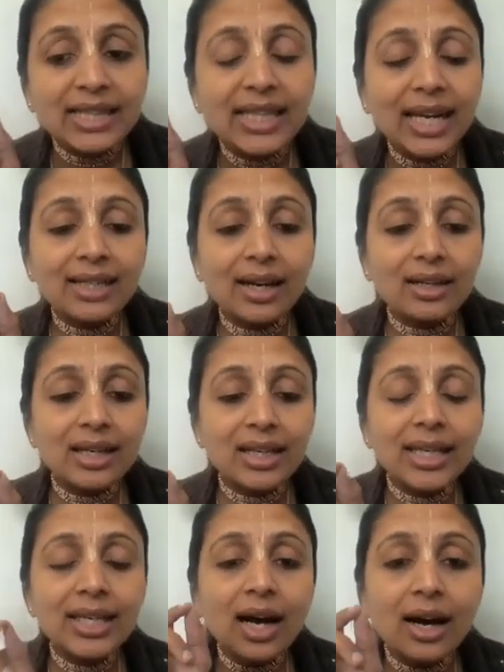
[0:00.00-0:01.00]
They are
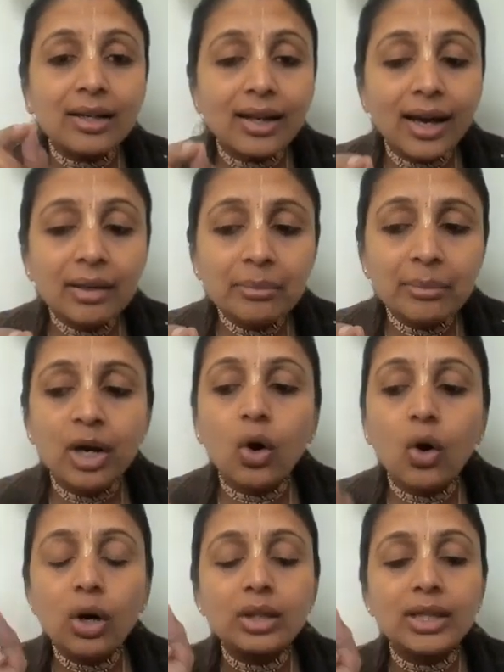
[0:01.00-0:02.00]
targeting our time
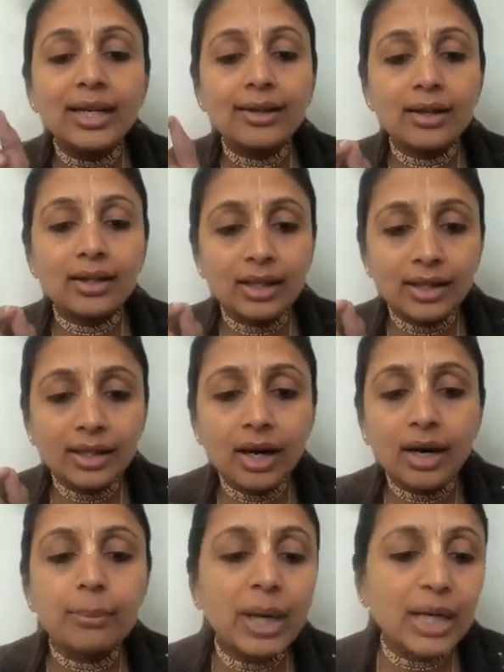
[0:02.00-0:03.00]
or they are targeting
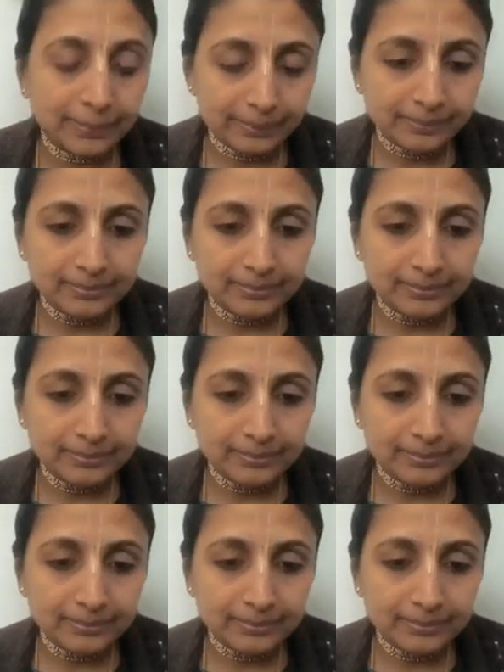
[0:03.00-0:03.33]
our money.